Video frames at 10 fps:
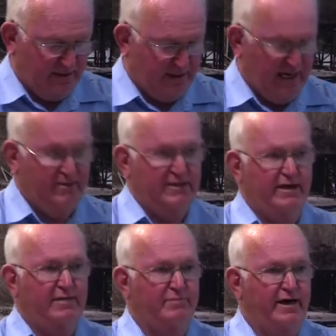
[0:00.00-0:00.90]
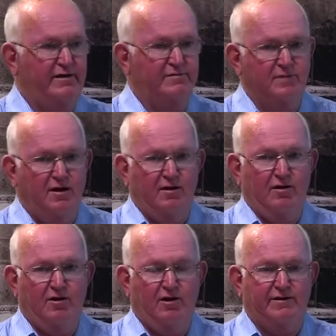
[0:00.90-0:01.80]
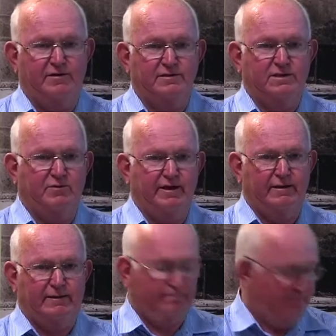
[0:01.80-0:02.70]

claiming that it made them hot and sweaty.